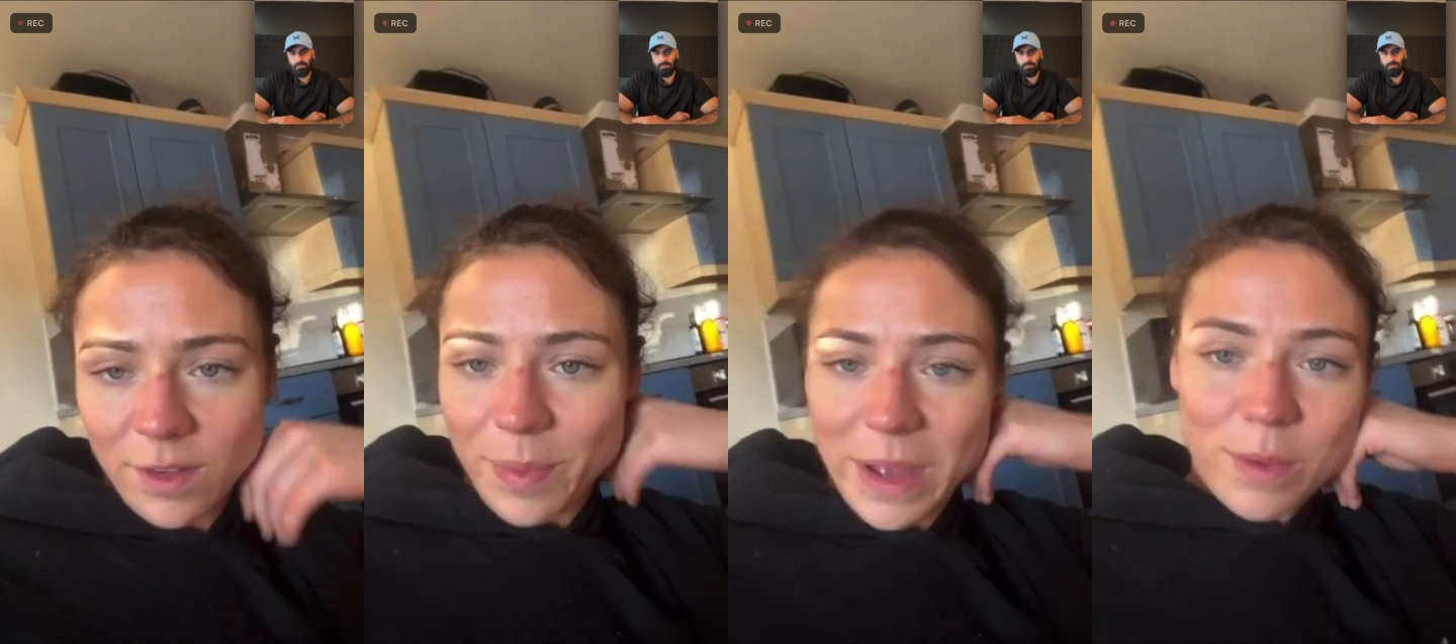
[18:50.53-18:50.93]

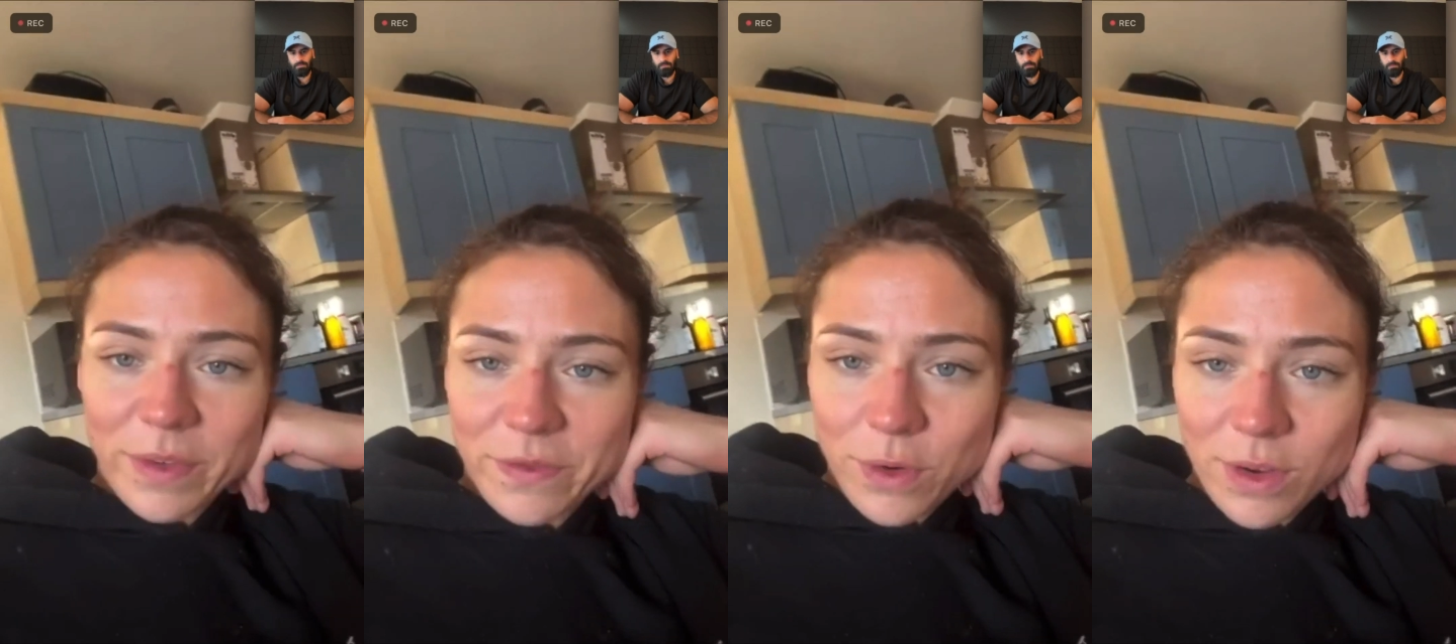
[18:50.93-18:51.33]
I've been
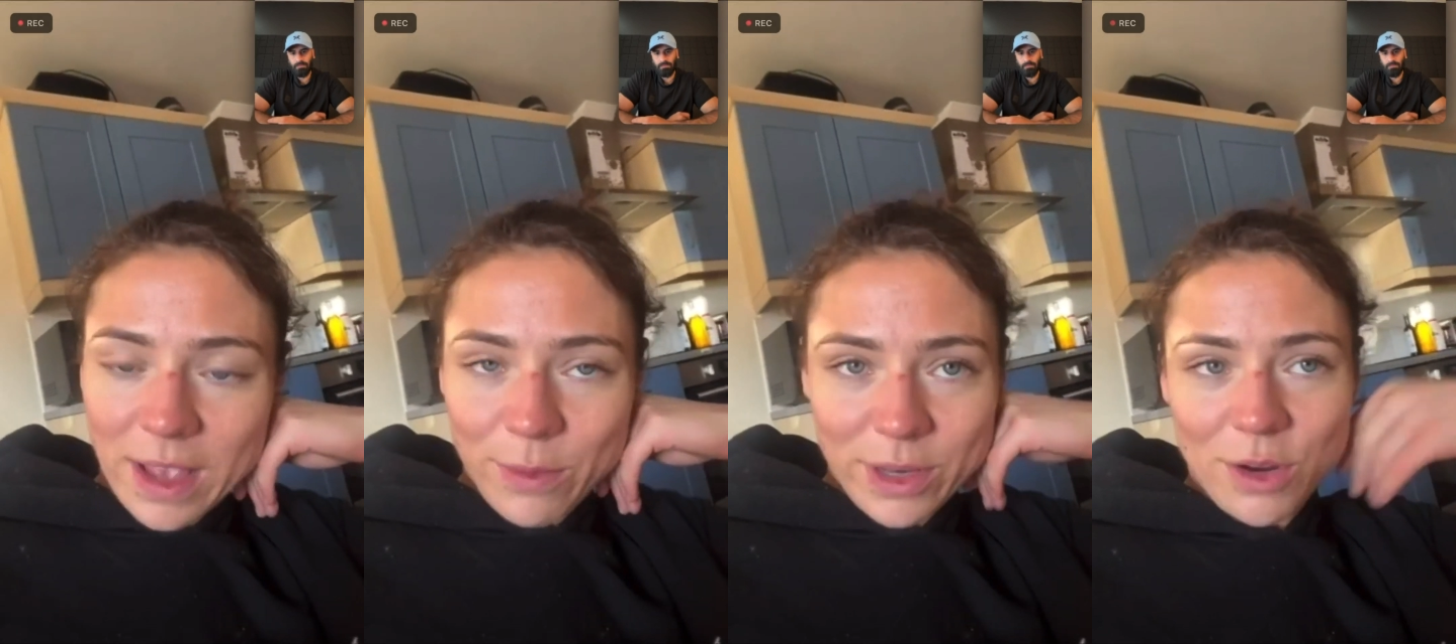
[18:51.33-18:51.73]
on
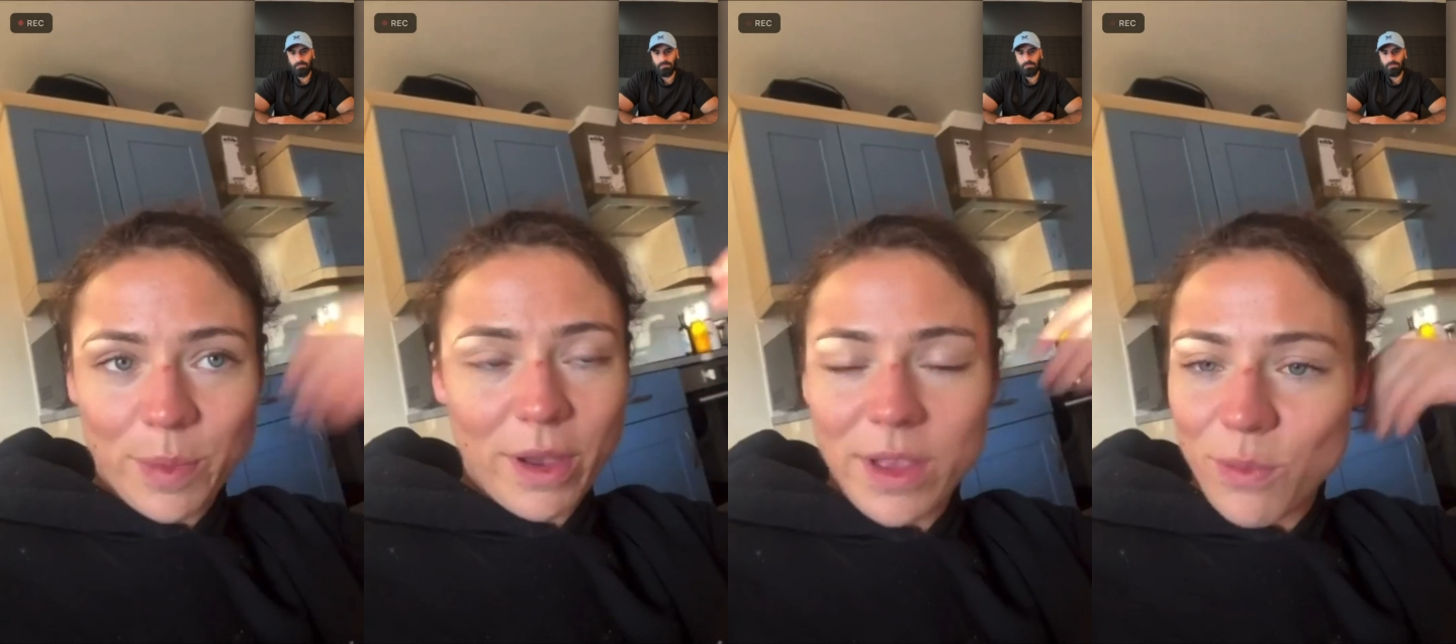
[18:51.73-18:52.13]
before, like when
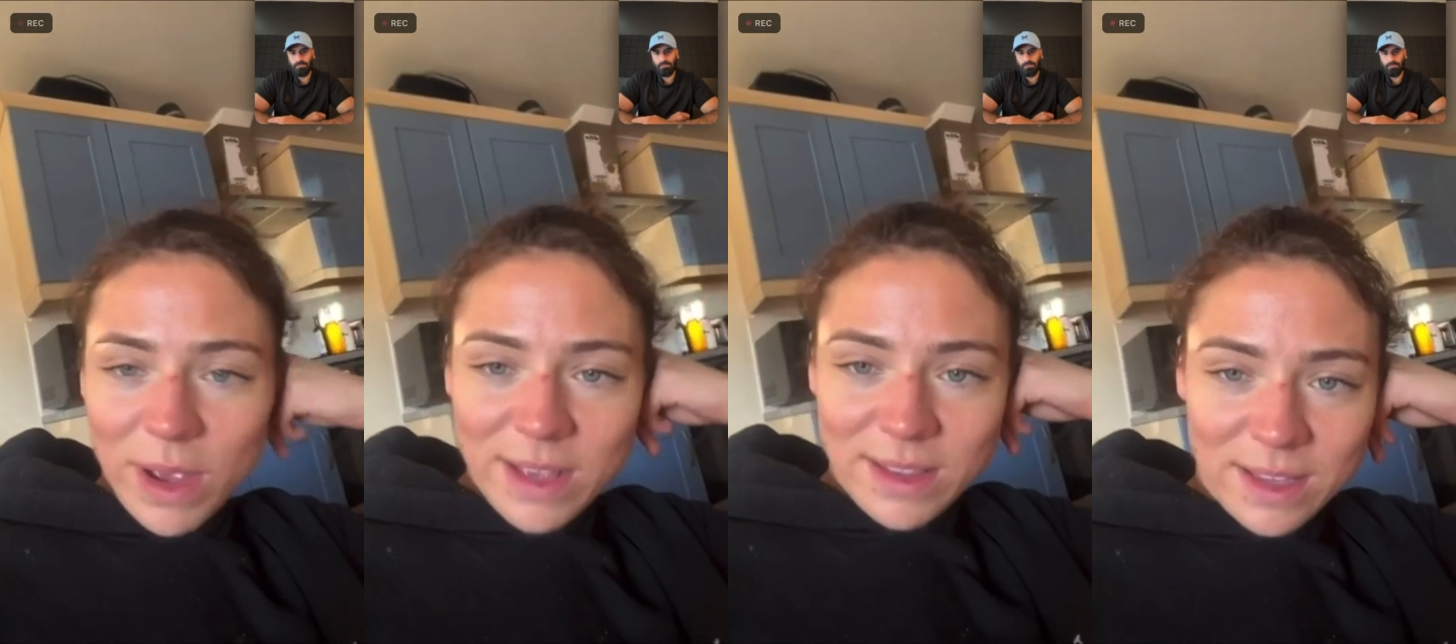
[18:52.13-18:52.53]
your
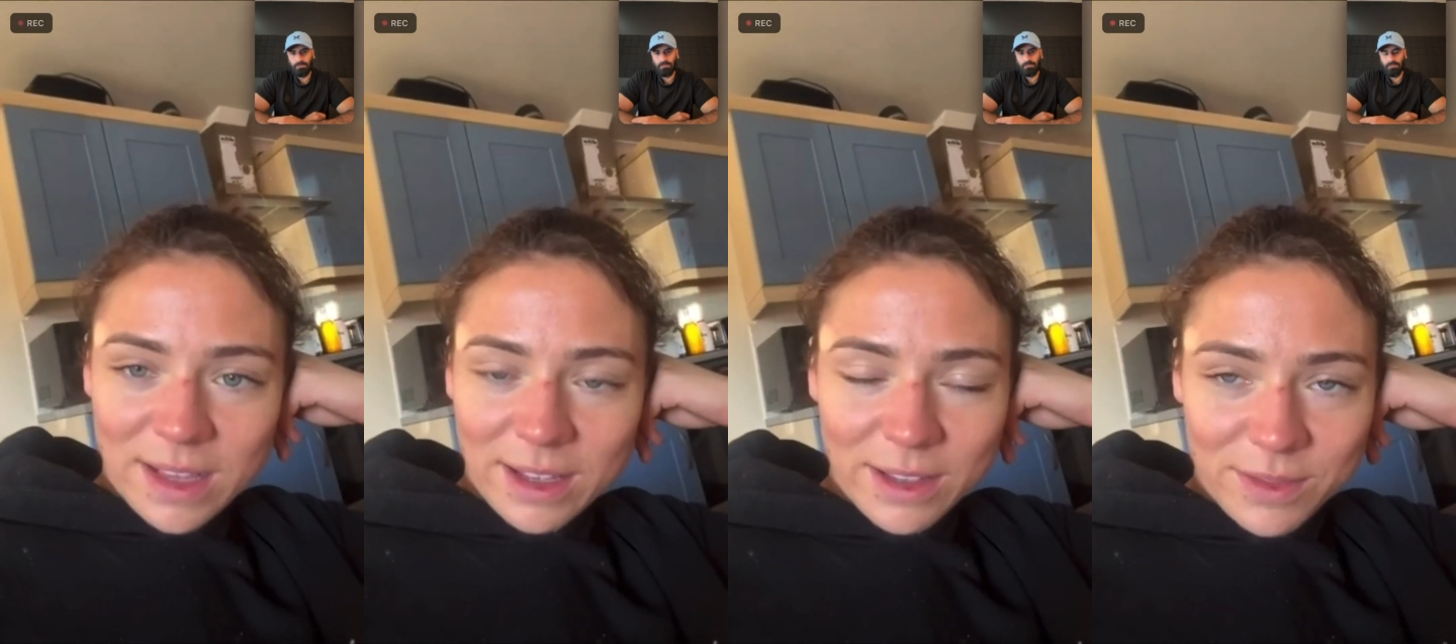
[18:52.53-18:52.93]
opponent weighs
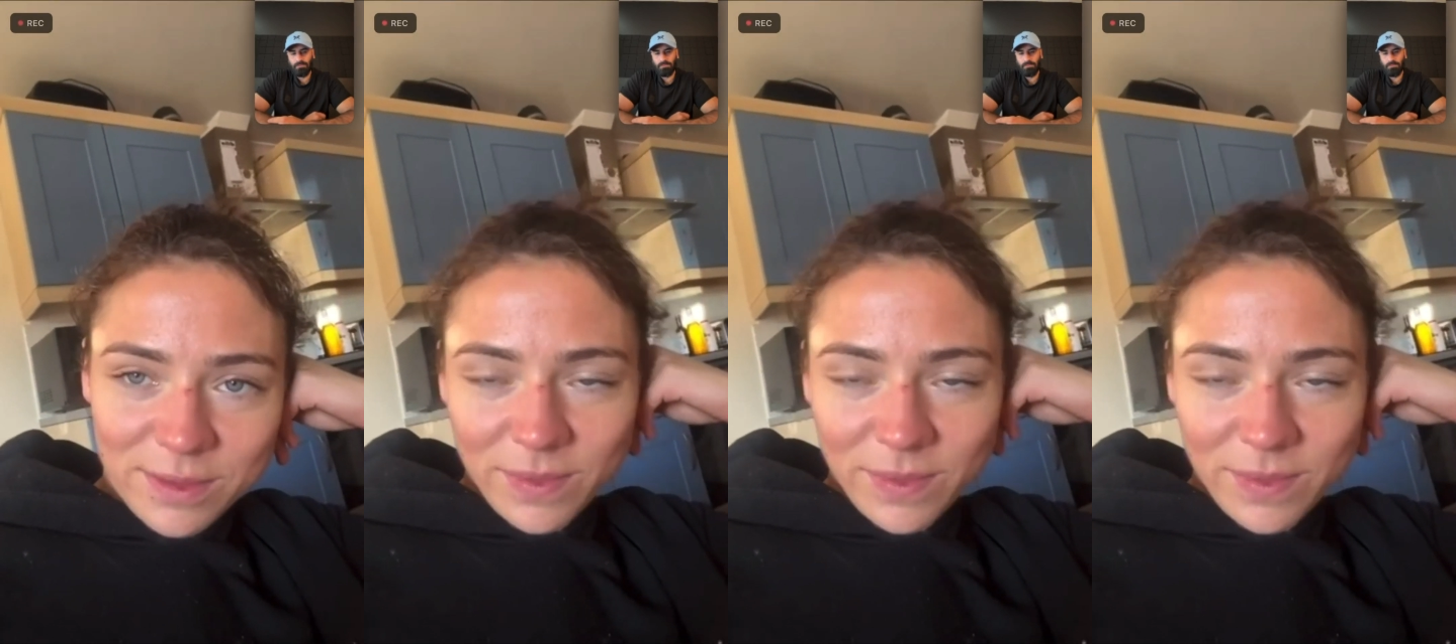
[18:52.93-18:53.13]
in like